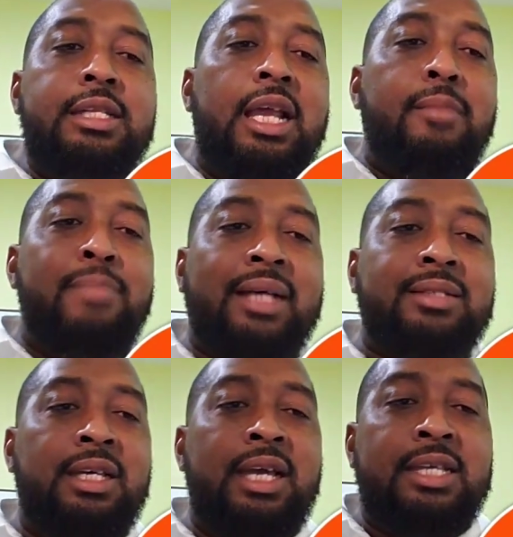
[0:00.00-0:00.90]
Neil and
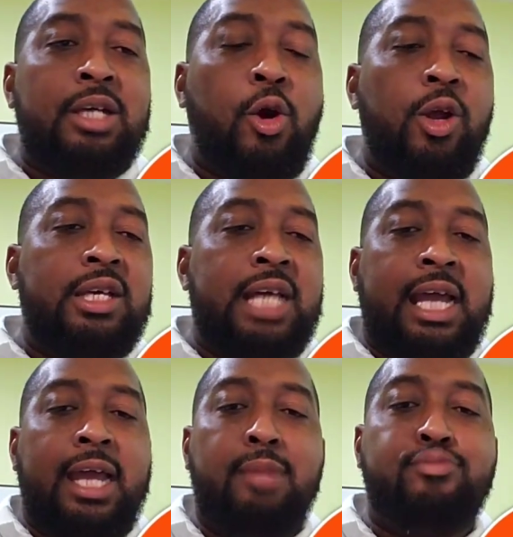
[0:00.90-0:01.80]
Massey is a
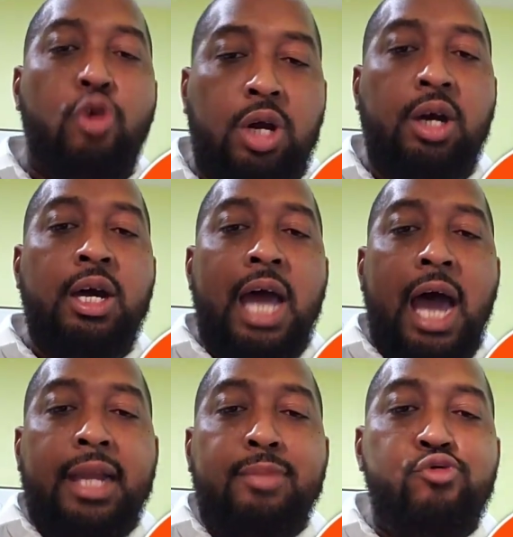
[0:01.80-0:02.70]
kind of broker,
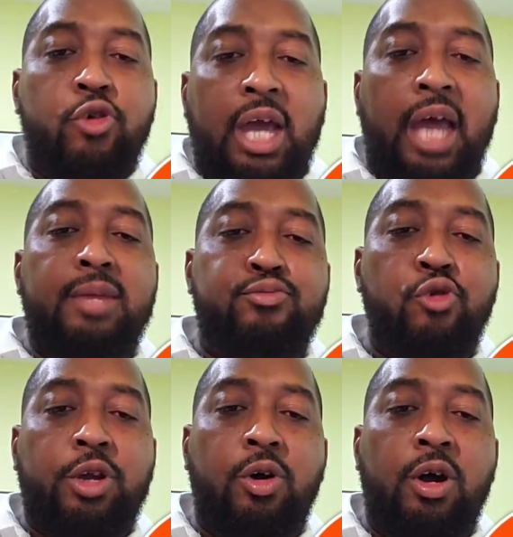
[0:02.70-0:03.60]
and they're
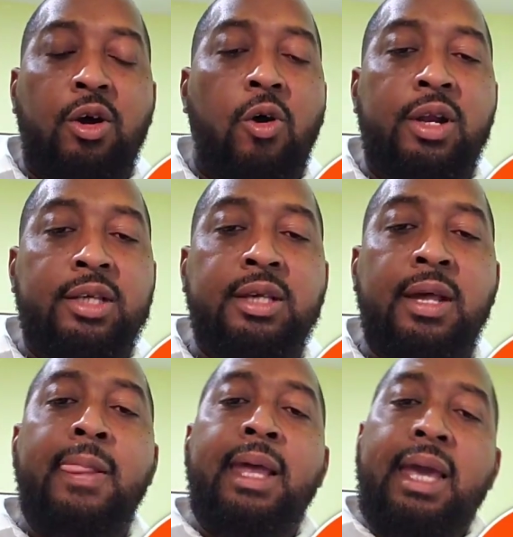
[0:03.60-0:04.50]
broking all this.